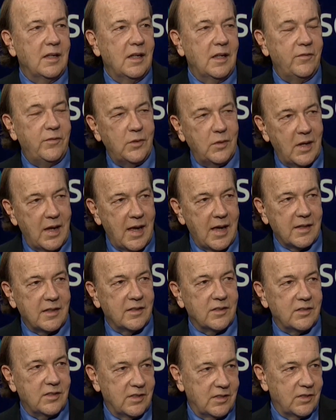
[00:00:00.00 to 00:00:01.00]
If you hack
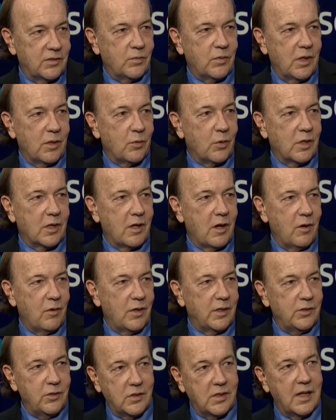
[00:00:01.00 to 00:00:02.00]
us, this is where we're
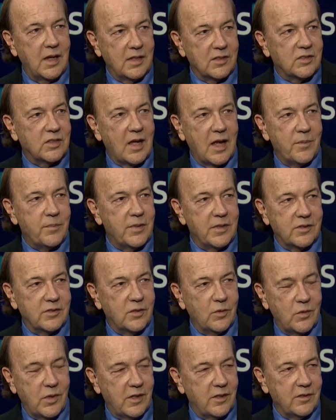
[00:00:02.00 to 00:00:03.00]
going. You can't stop this,
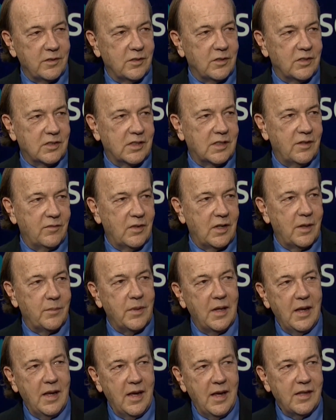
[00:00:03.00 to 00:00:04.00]
so why don't you just give it
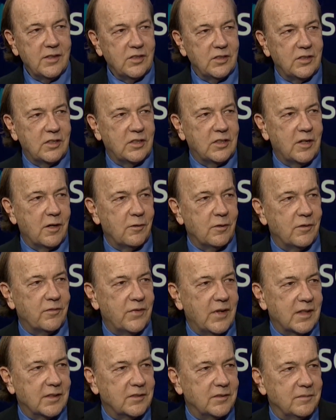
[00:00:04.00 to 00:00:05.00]
up? Has a deterrent
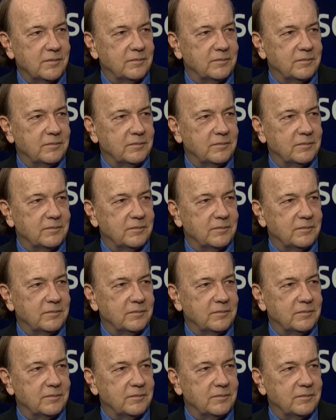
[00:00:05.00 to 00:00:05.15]
effect.